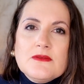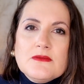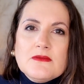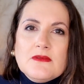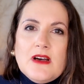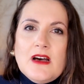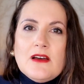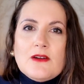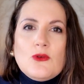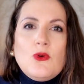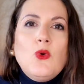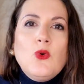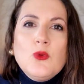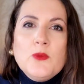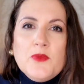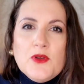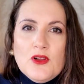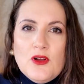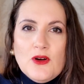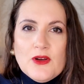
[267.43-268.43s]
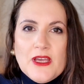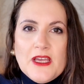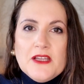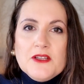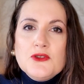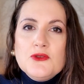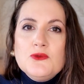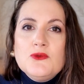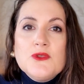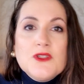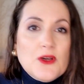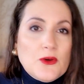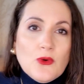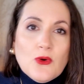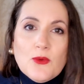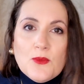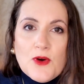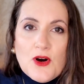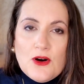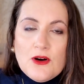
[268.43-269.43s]
are all belonging to the
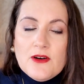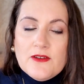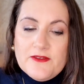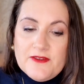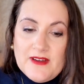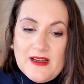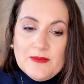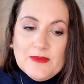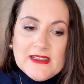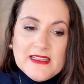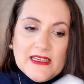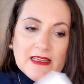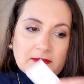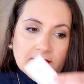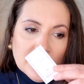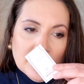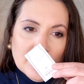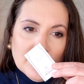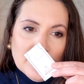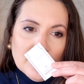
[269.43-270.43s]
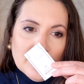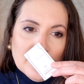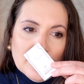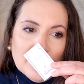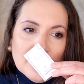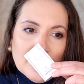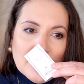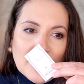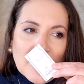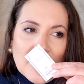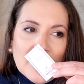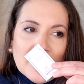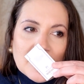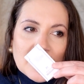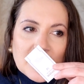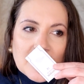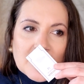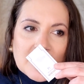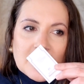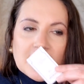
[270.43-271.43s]
Gourmand family,
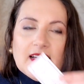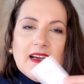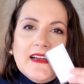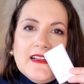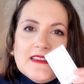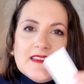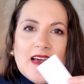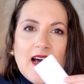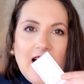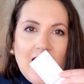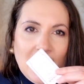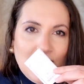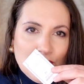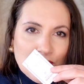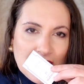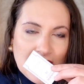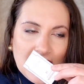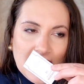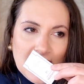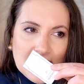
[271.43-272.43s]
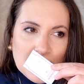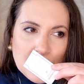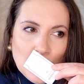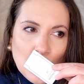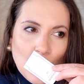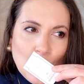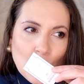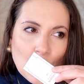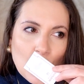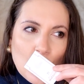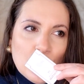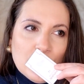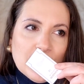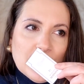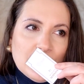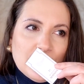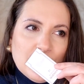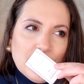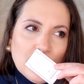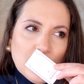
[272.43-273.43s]
this stands out as more of
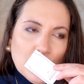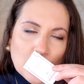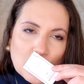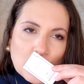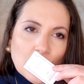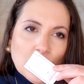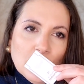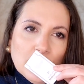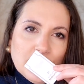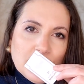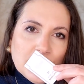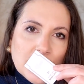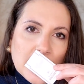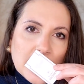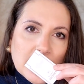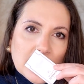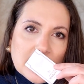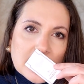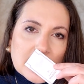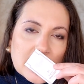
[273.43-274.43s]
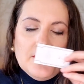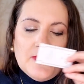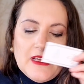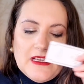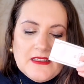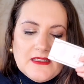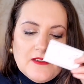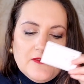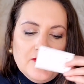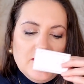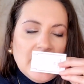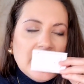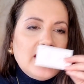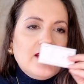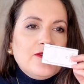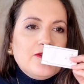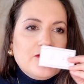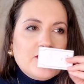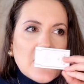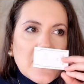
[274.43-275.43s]
a floral fragrance. It's a very
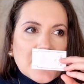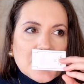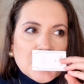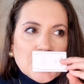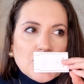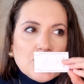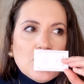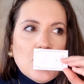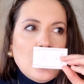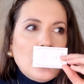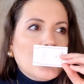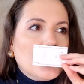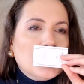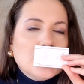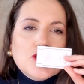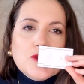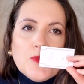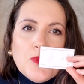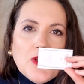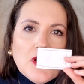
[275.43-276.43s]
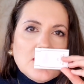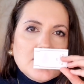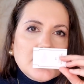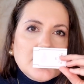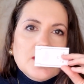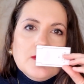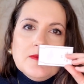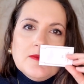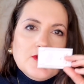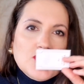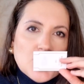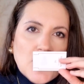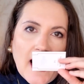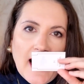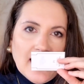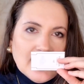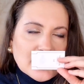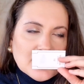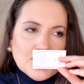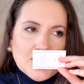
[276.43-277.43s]
fresh orange blossom
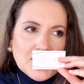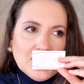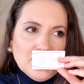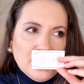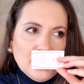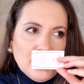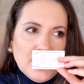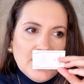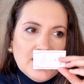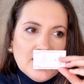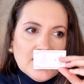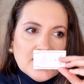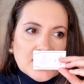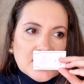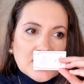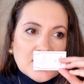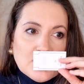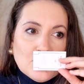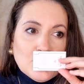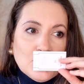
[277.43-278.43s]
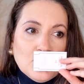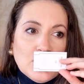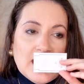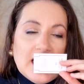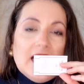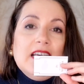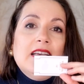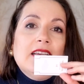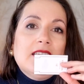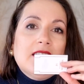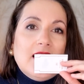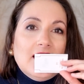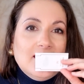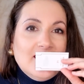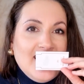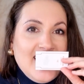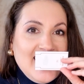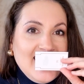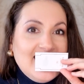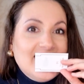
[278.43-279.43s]
jasmine fragrance with a
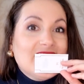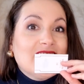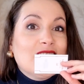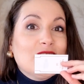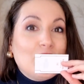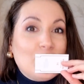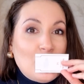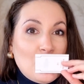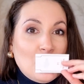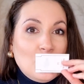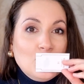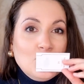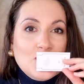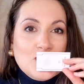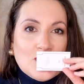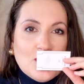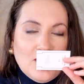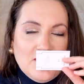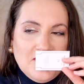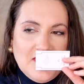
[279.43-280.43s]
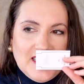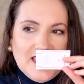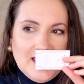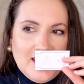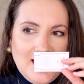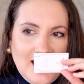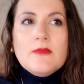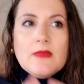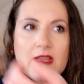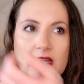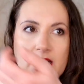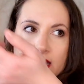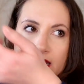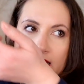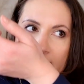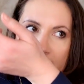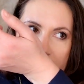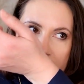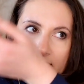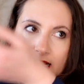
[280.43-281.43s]
nice dose of vanilla.
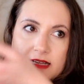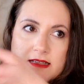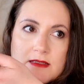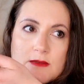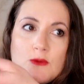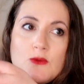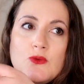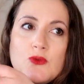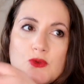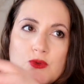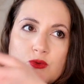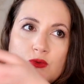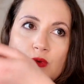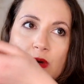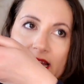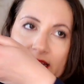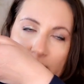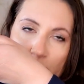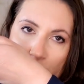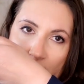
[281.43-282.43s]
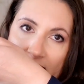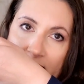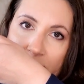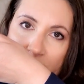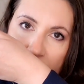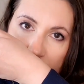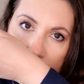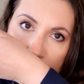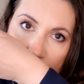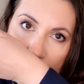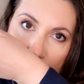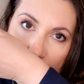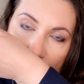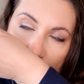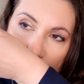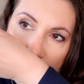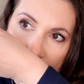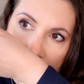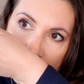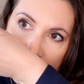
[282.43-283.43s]
It has also a grapefruit
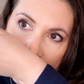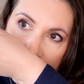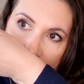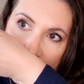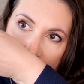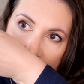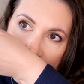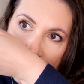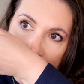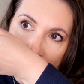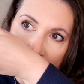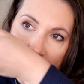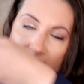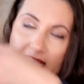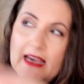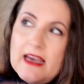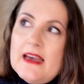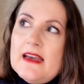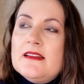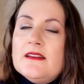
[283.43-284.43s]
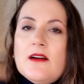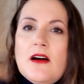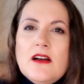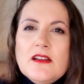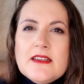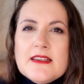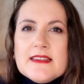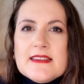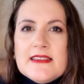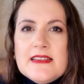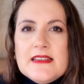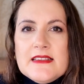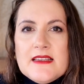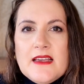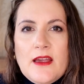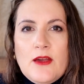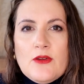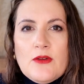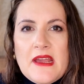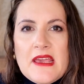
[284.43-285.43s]
note, and honestly
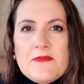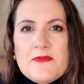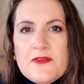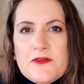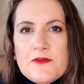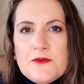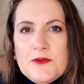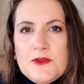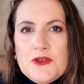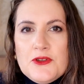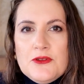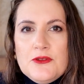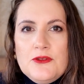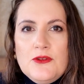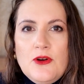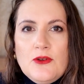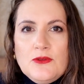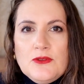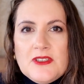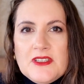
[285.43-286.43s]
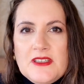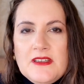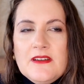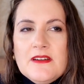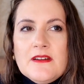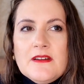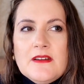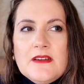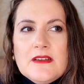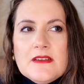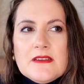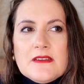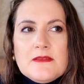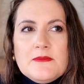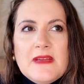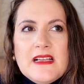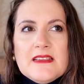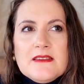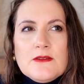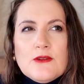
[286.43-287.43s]
the grapefruit note here
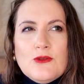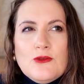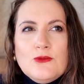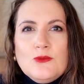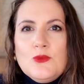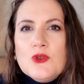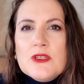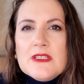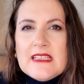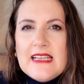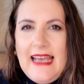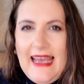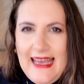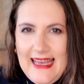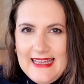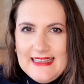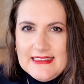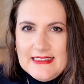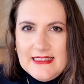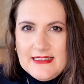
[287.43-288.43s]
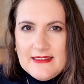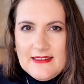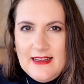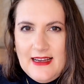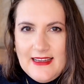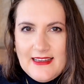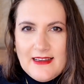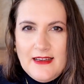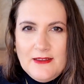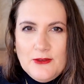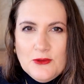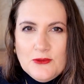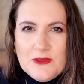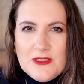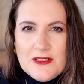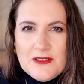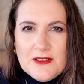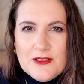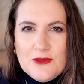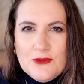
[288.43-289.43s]
smells almost candied-like. I know
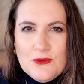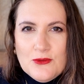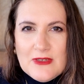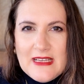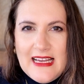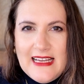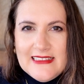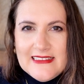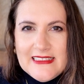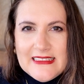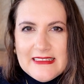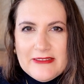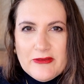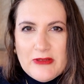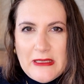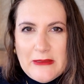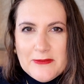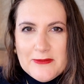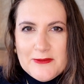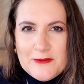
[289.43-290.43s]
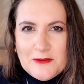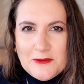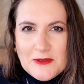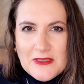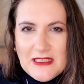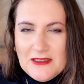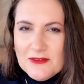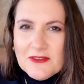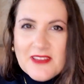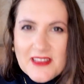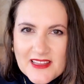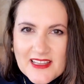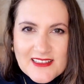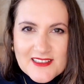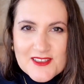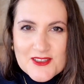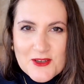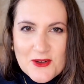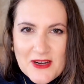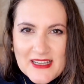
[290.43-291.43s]
there is no candied grapefruit, I don't
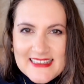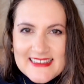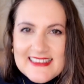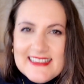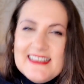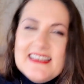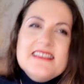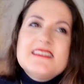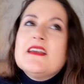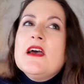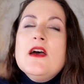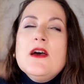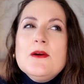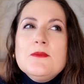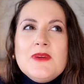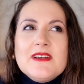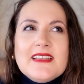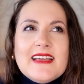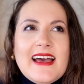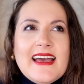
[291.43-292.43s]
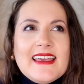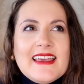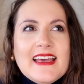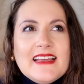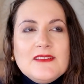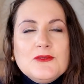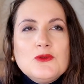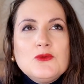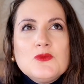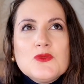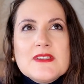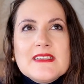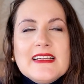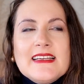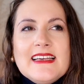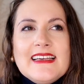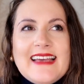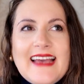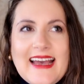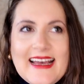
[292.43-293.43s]
think so at least, but I get almost
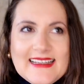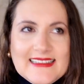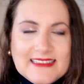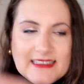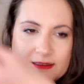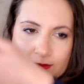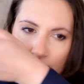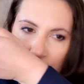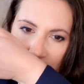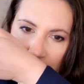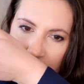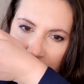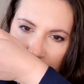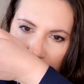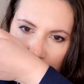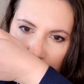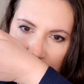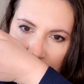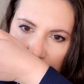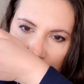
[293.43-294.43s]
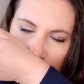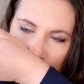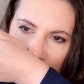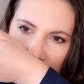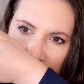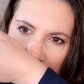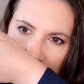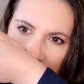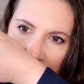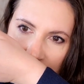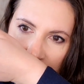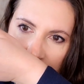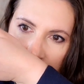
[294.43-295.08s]
like a candied grapefruit note in it.